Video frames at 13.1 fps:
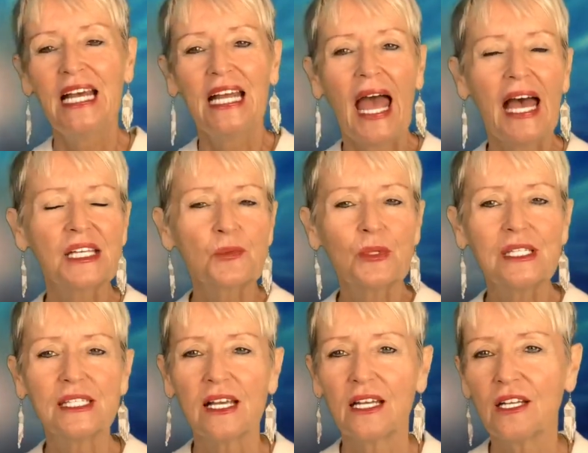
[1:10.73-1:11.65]
As we
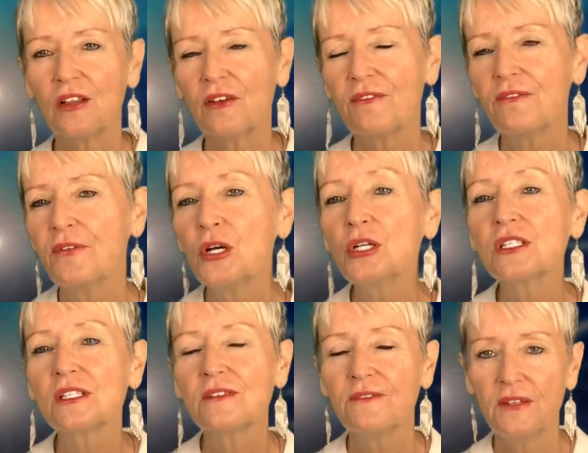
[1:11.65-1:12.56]
said in the
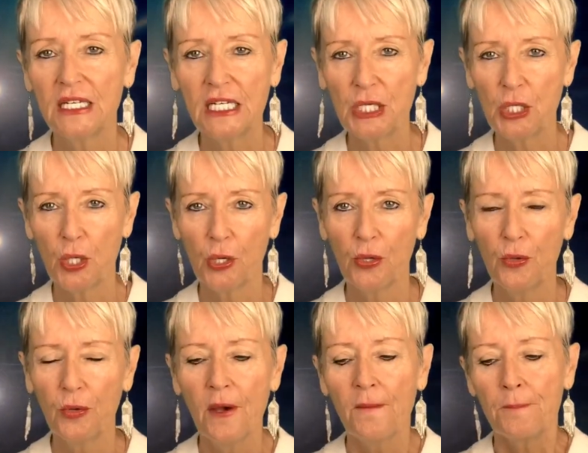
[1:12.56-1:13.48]
first video,